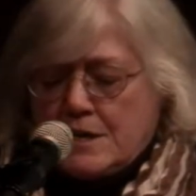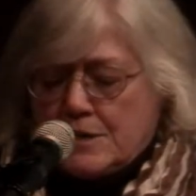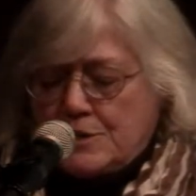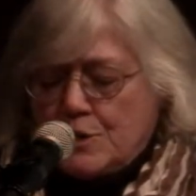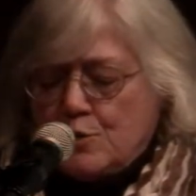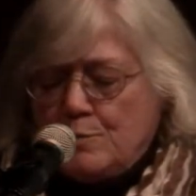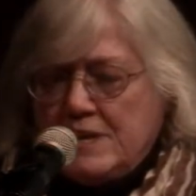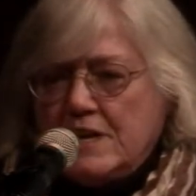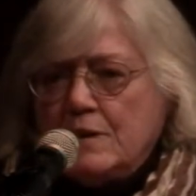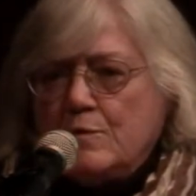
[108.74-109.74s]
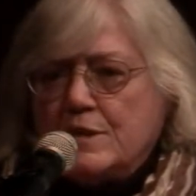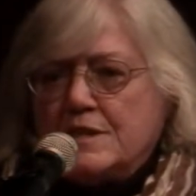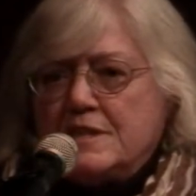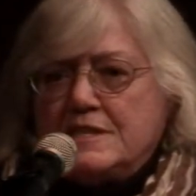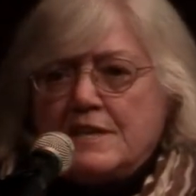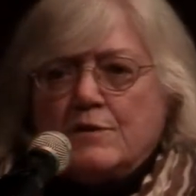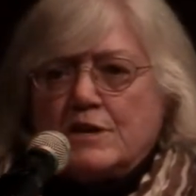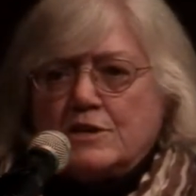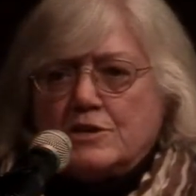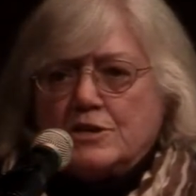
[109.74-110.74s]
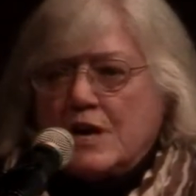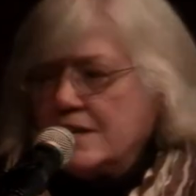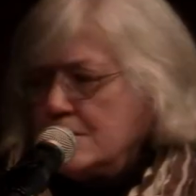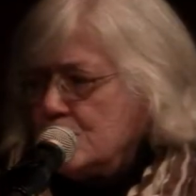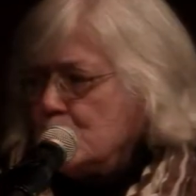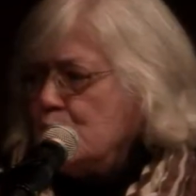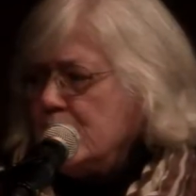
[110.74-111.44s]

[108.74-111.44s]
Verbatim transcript: So, beginning with Tsering Shakya's